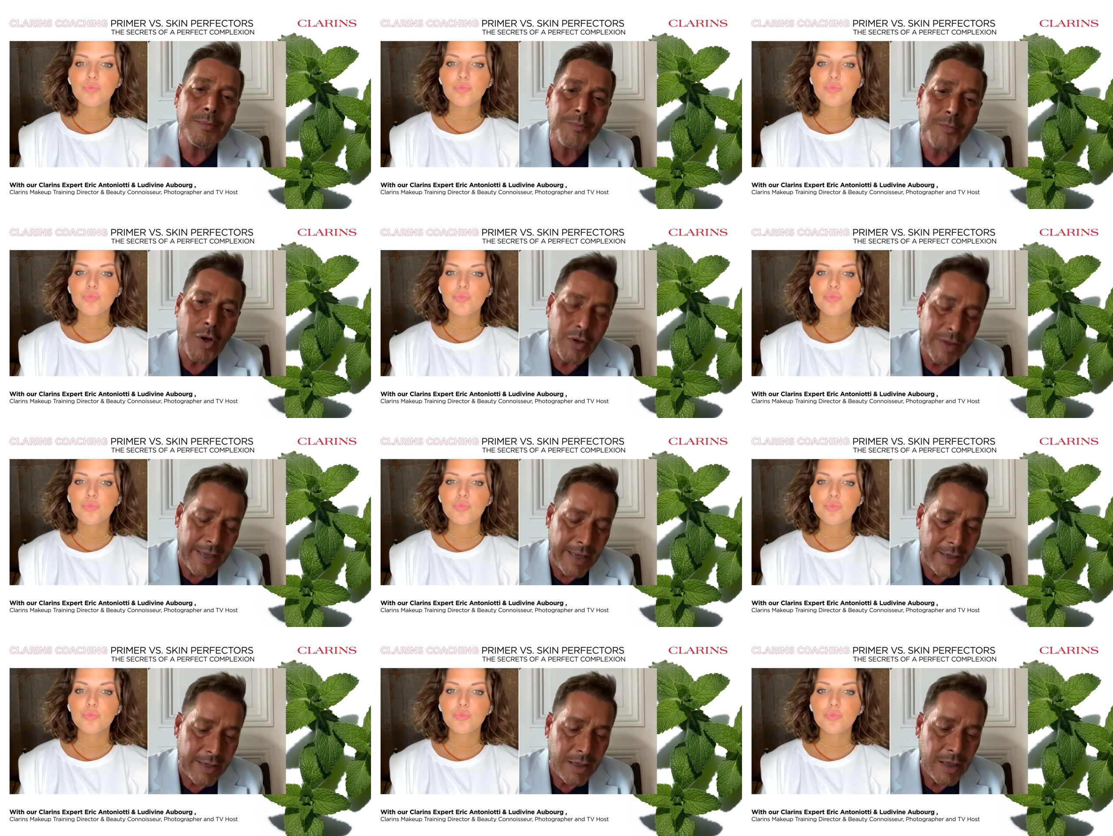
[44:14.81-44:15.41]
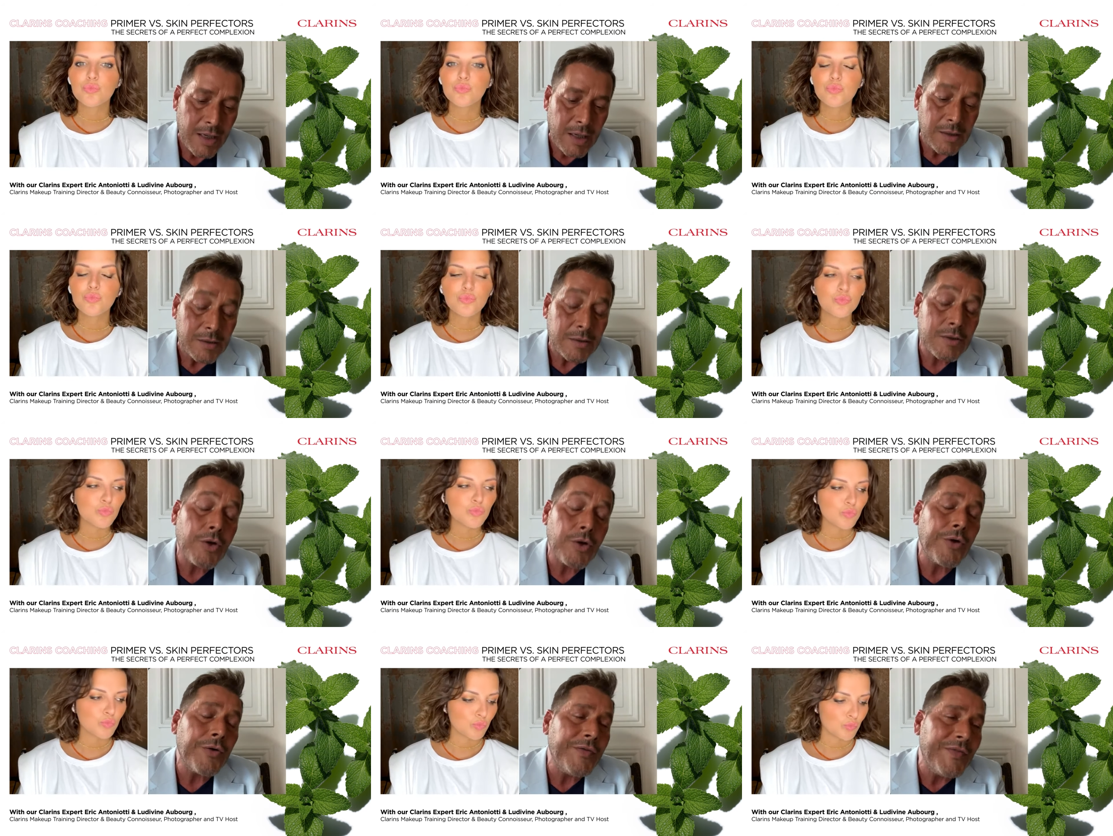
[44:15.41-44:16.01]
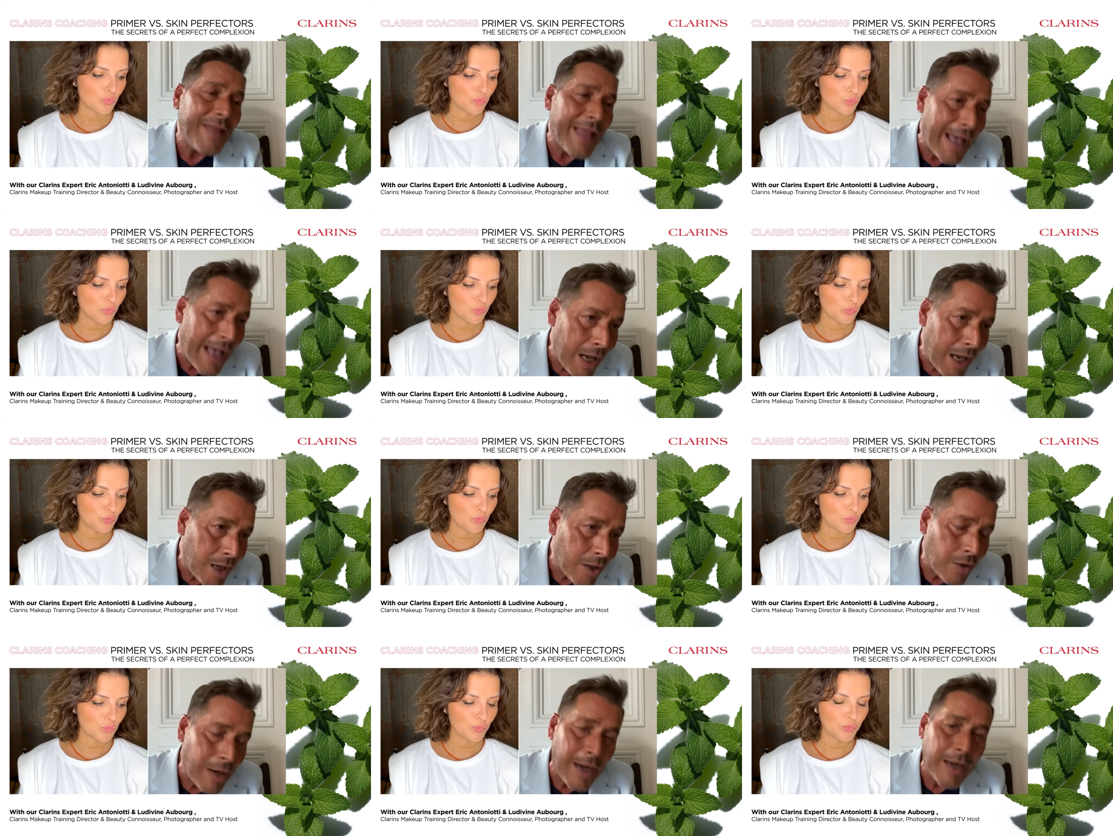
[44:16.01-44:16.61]
Speaker 1: okay. So
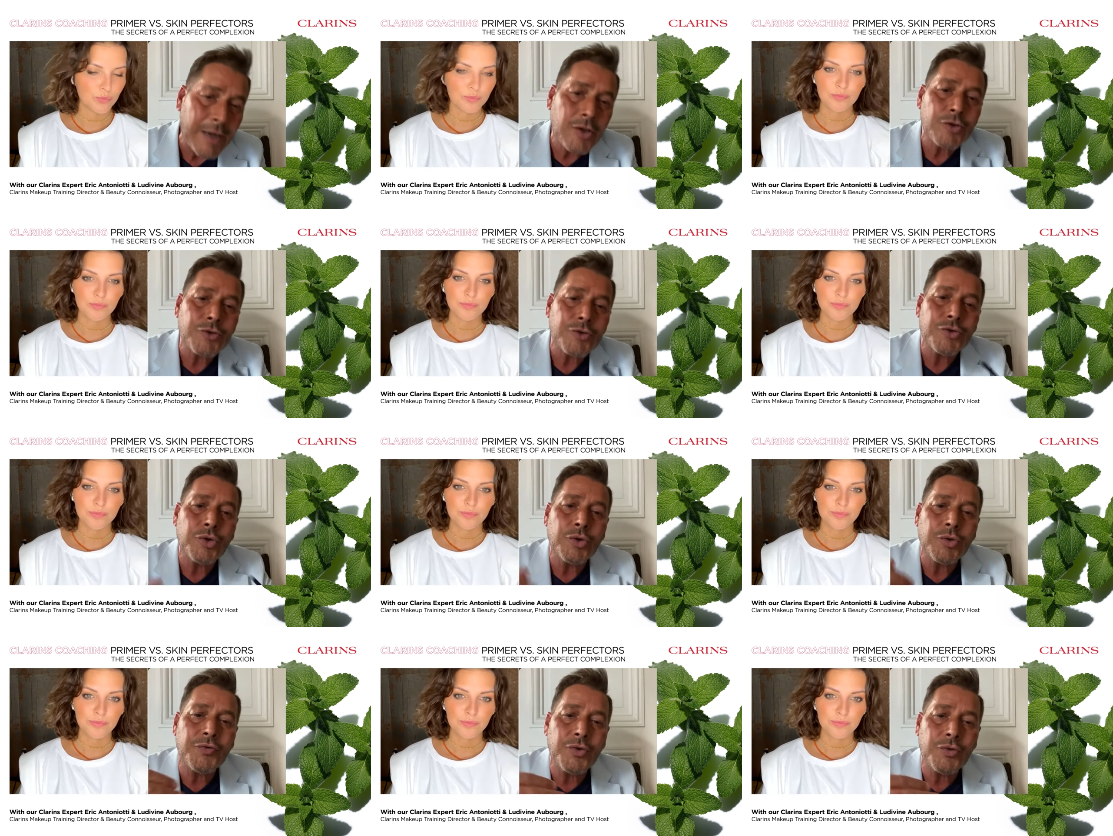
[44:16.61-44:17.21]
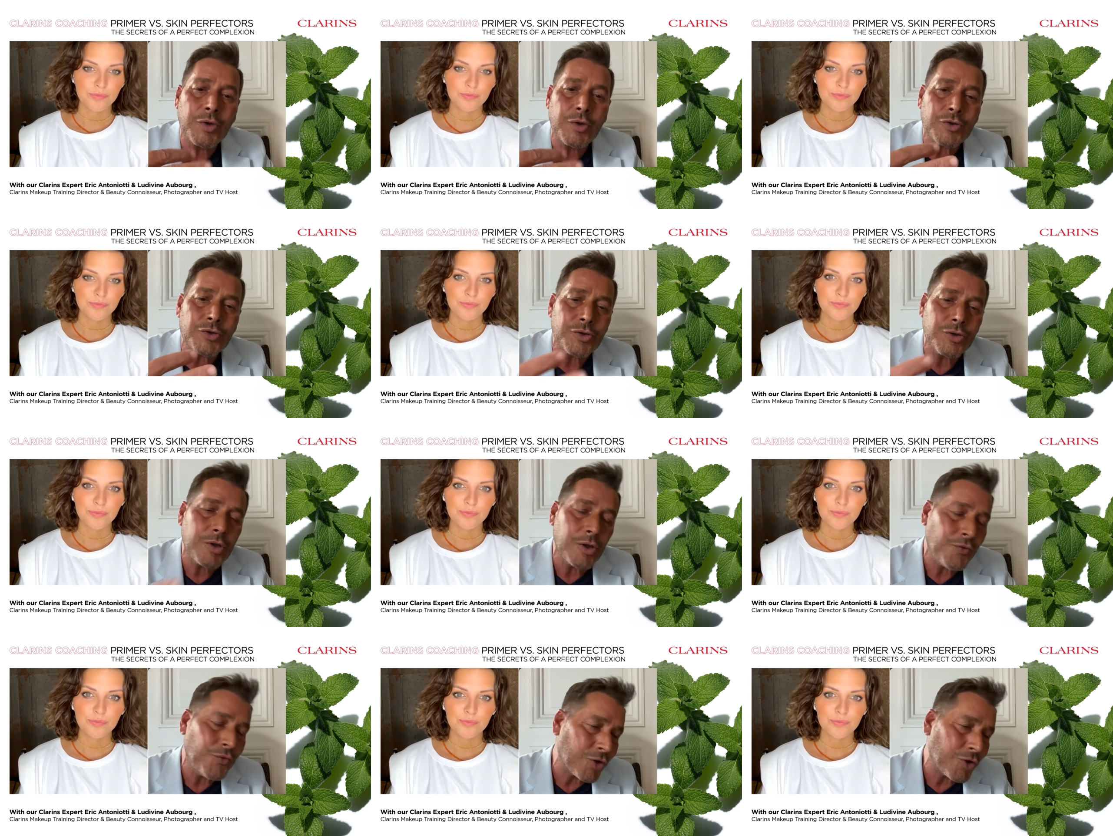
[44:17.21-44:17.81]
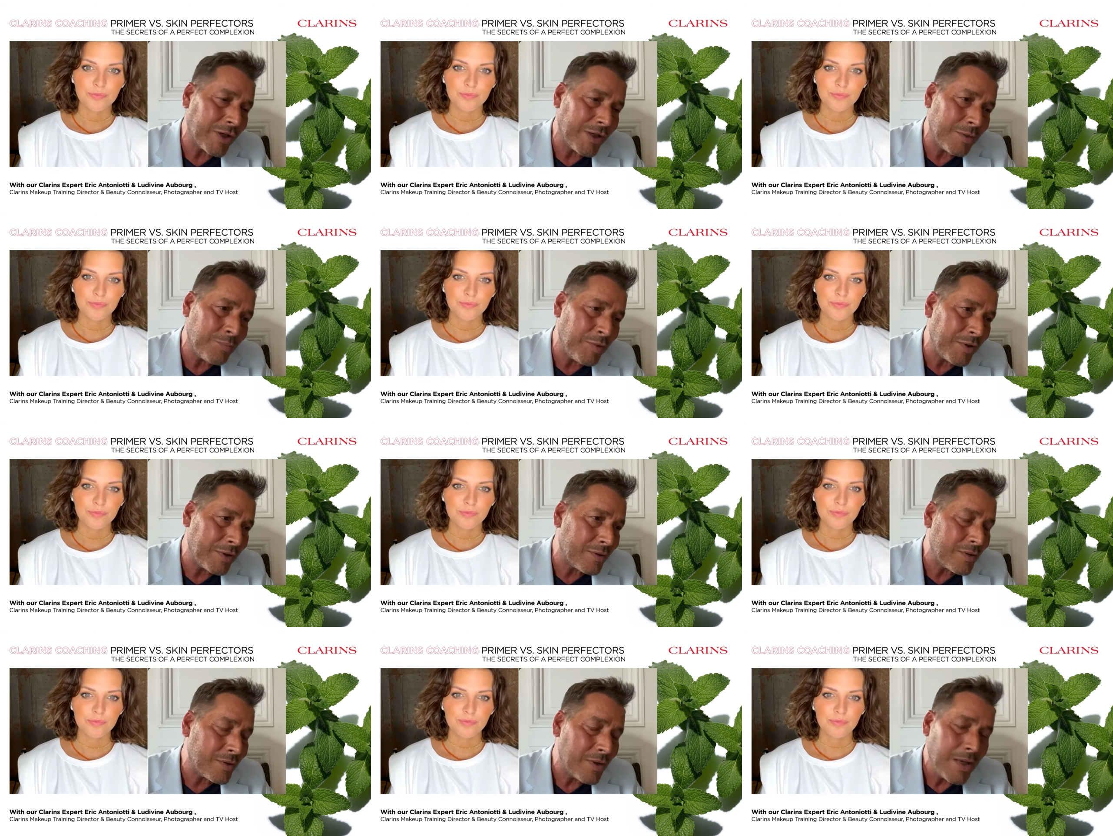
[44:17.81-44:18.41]
now, I don't know if you want to go for it,
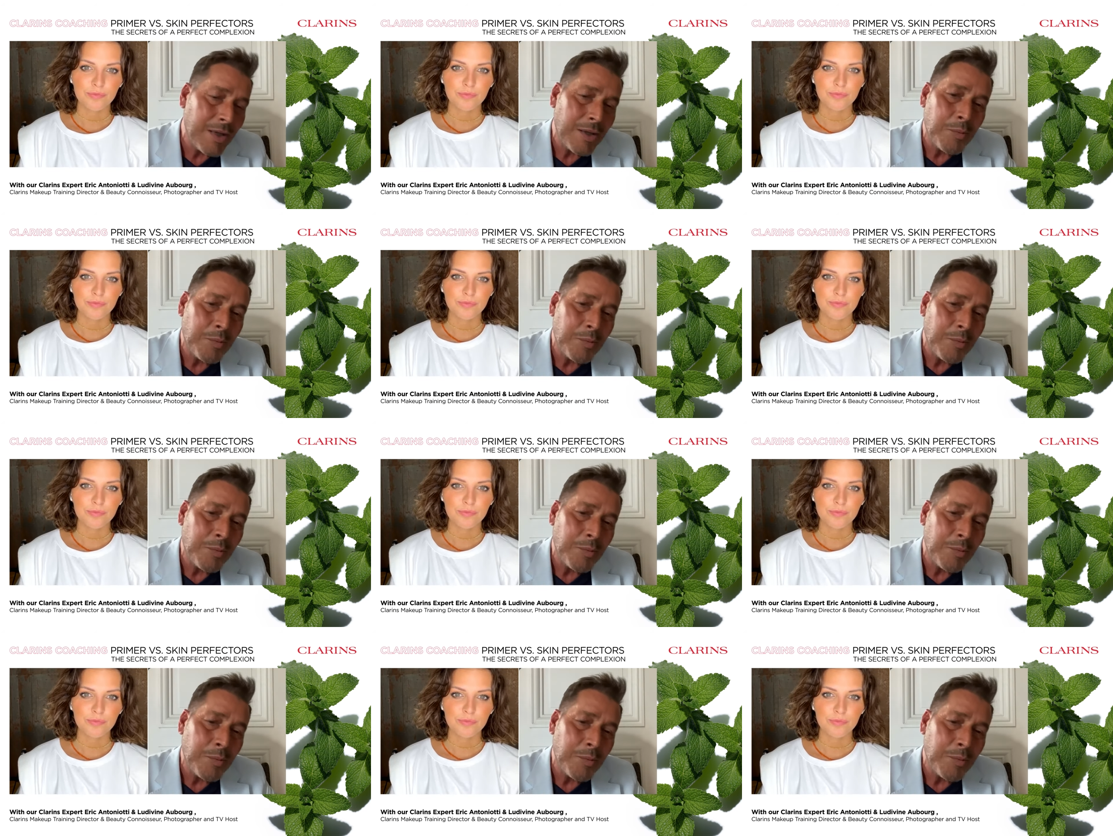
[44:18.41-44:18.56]
but